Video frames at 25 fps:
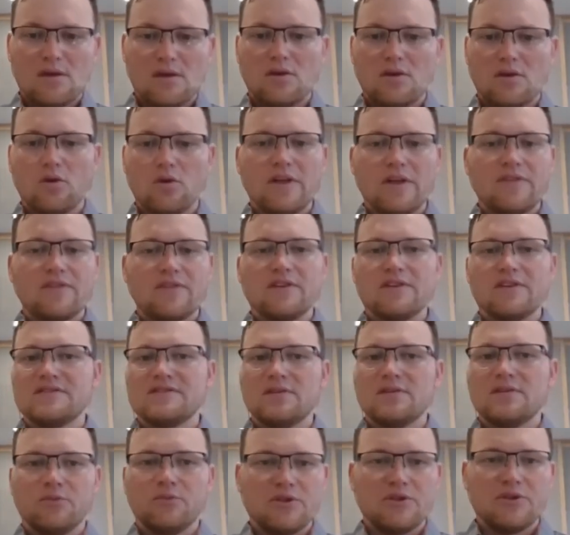or that they'd
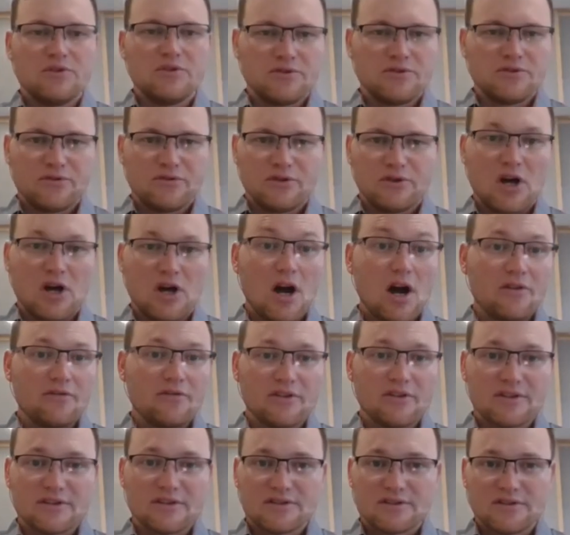simply use for an
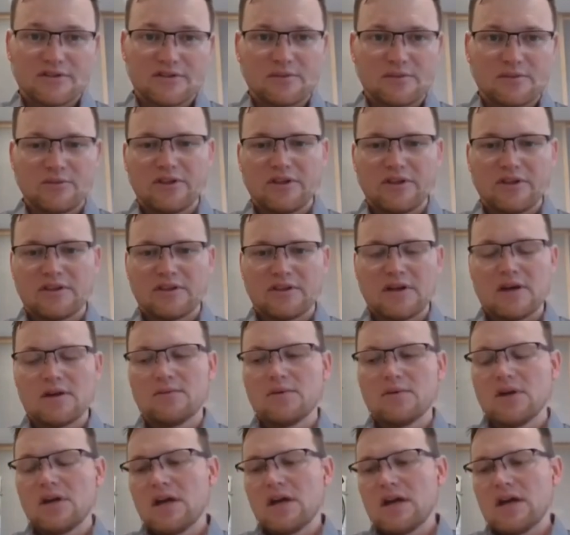office or something like that.
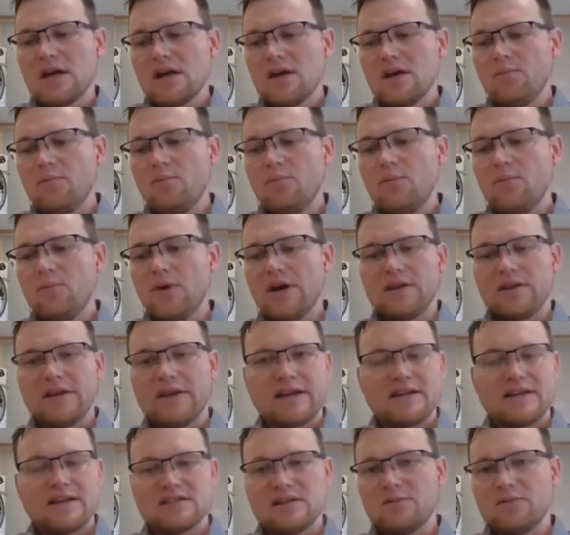But like
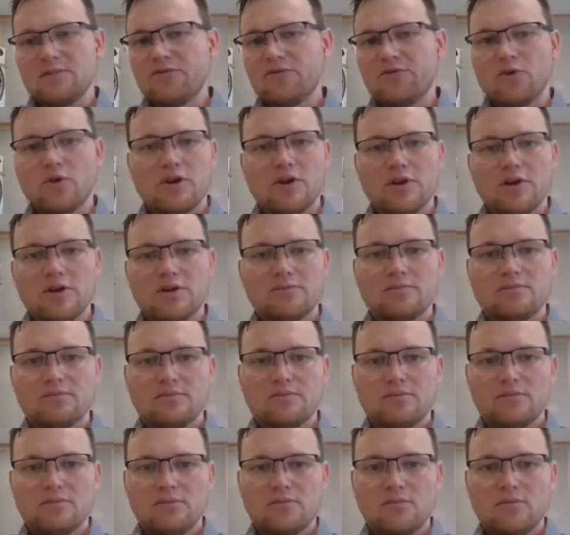I said before,
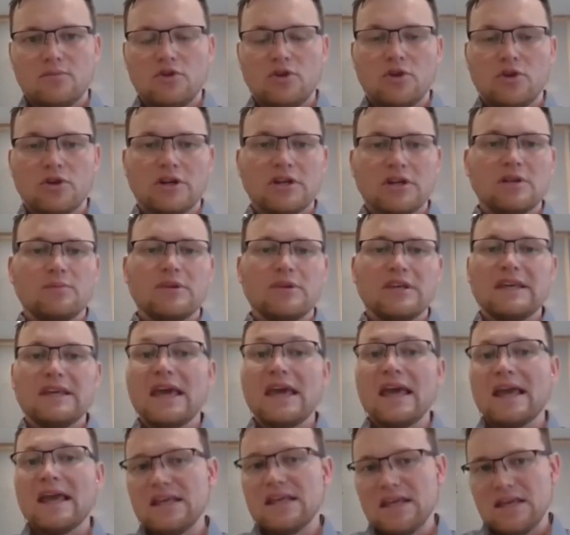you're going to be
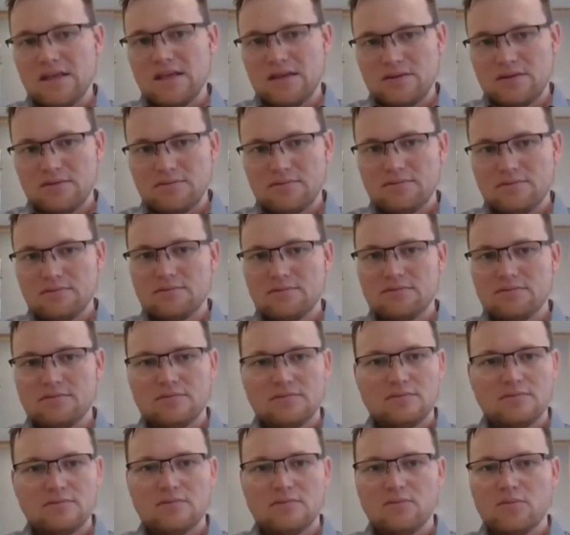gaining
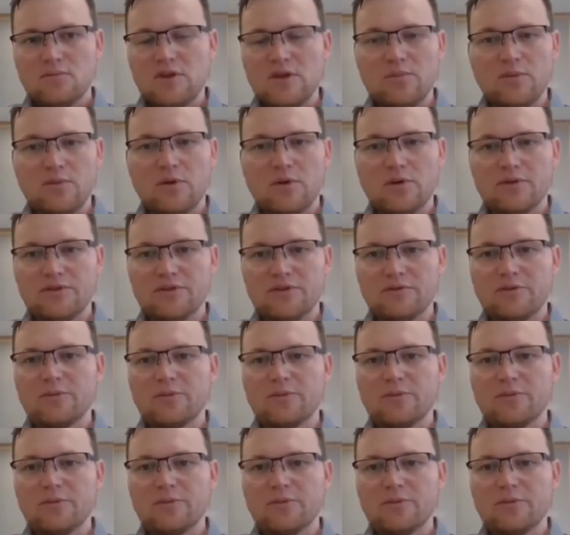people to